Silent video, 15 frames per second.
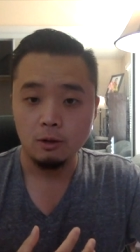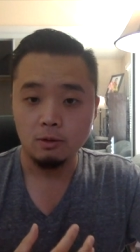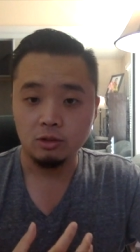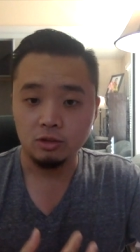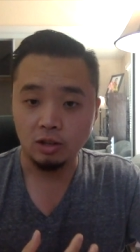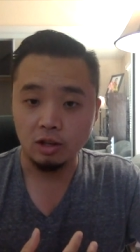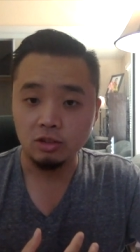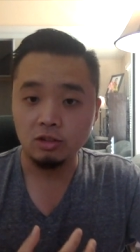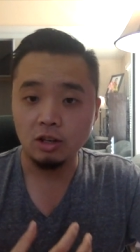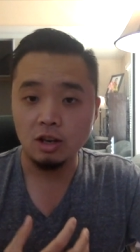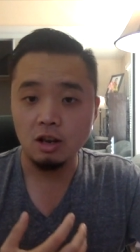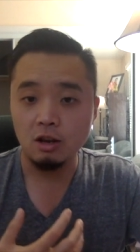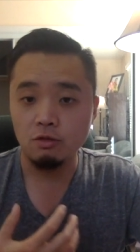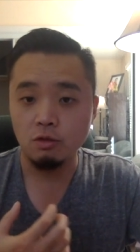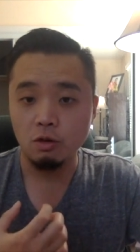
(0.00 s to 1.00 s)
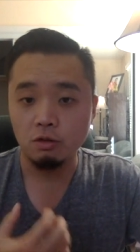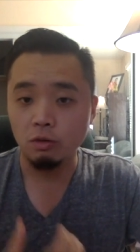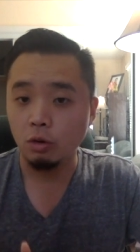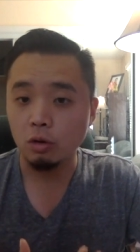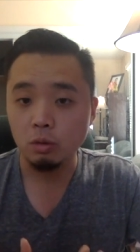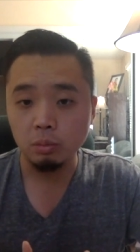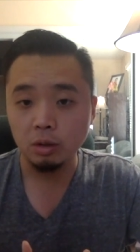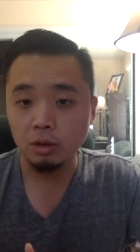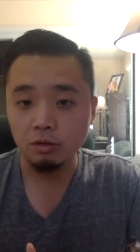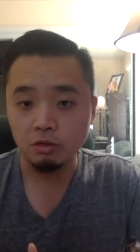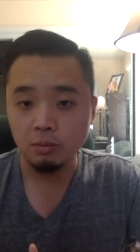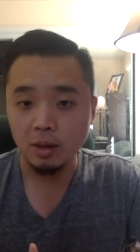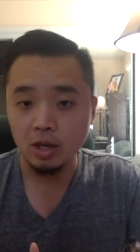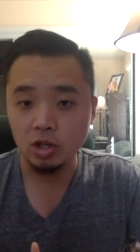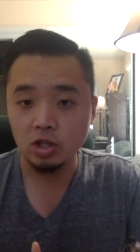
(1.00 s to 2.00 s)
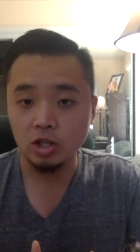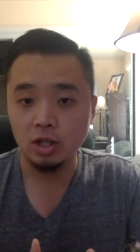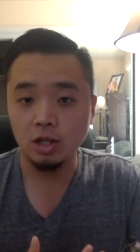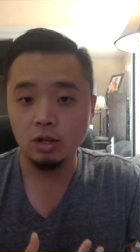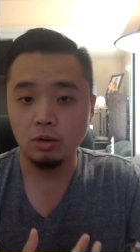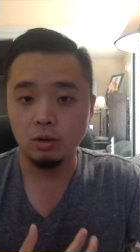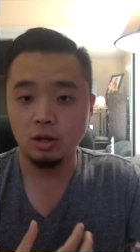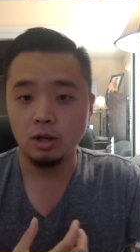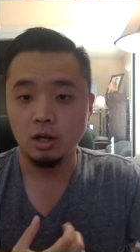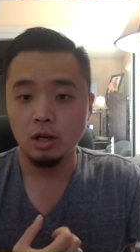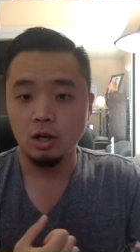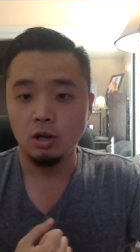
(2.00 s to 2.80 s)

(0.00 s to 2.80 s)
sensitive or vulnerable information, or